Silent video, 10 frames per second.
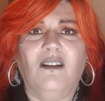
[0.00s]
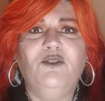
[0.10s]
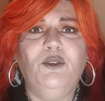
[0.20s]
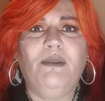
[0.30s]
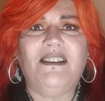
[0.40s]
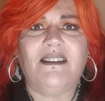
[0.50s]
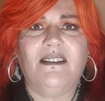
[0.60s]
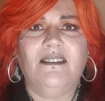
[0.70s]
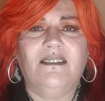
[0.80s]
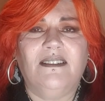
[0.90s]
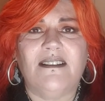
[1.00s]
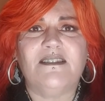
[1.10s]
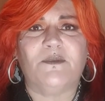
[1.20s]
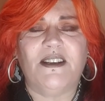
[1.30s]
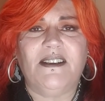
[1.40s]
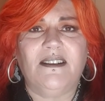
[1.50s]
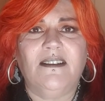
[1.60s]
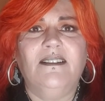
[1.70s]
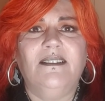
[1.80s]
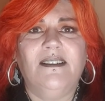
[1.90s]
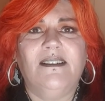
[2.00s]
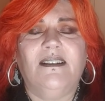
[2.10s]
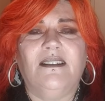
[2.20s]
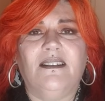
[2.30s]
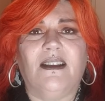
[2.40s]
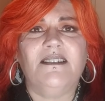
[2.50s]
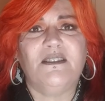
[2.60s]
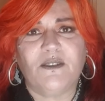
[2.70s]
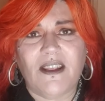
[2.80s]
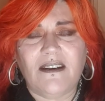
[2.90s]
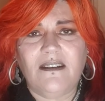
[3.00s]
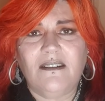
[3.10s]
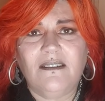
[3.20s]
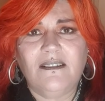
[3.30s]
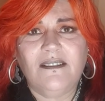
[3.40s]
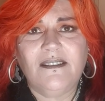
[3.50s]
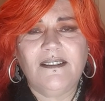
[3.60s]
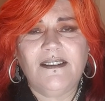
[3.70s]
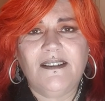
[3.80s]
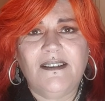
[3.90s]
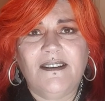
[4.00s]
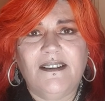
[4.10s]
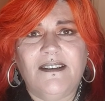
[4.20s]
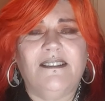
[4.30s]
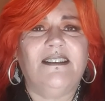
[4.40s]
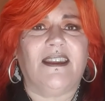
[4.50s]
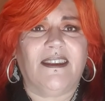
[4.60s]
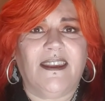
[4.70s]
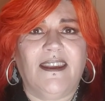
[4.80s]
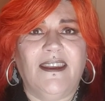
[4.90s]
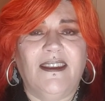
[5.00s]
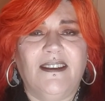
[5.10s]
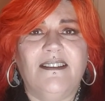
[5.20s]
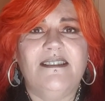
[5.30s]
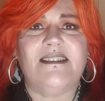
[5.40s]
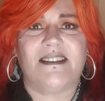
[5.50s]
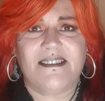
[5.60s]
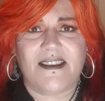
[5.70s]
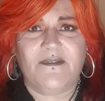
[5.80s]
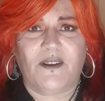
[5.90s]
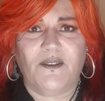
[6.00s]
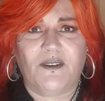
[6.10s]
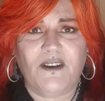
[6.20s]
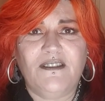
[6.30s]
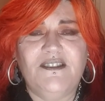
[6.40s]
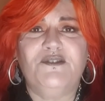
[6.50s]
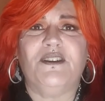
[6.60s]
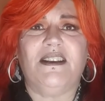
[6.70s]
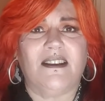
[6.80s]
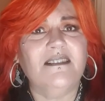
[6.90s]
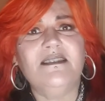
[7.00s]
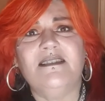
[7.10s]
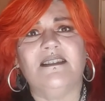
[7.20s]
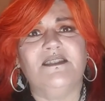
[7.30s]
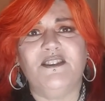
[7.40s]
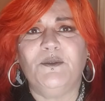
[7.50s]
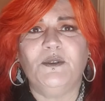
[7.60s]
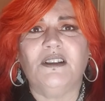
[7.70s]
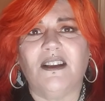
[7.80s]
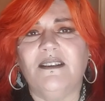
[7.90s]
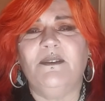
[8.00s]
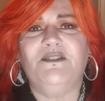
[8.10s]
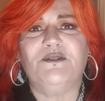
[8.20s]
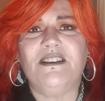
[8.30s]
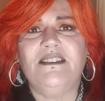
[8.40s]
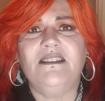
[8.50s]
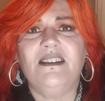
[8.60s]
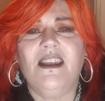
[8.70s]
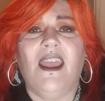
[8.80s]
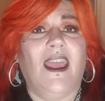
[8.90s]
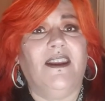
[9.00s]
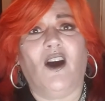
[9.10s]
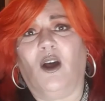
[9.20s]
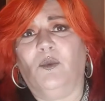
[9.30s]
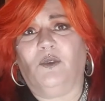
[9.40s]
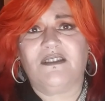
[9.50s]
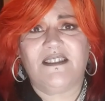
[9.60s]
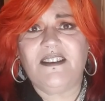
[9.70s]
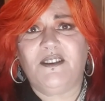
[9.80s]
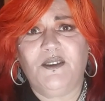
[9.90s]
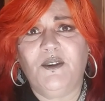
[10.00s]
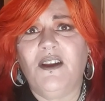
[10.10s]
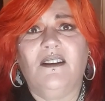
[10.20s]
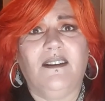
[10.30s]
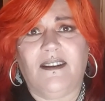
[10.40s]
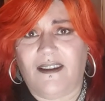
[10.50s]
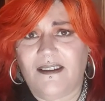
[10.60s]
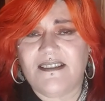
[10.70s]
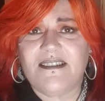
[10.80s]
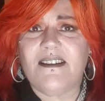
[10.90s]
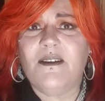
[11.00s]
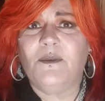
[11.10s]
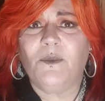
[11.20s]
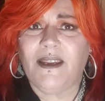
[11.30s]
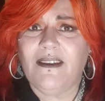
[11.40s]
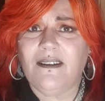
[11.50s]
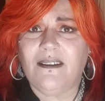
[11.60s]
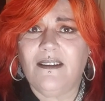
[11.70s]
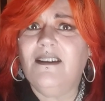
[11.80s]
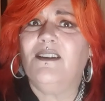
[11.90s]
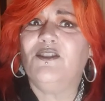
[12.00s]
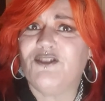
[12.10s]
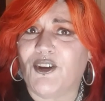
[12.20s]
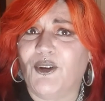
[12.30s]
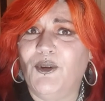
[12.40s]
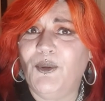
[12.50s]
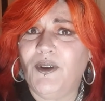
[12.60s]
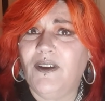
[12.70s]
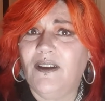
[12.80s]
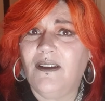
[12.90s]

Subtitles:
I'll do better next week. Until then, take care, stay safe on the roads, treat others as you would like to be treated, and I will see you next week. So,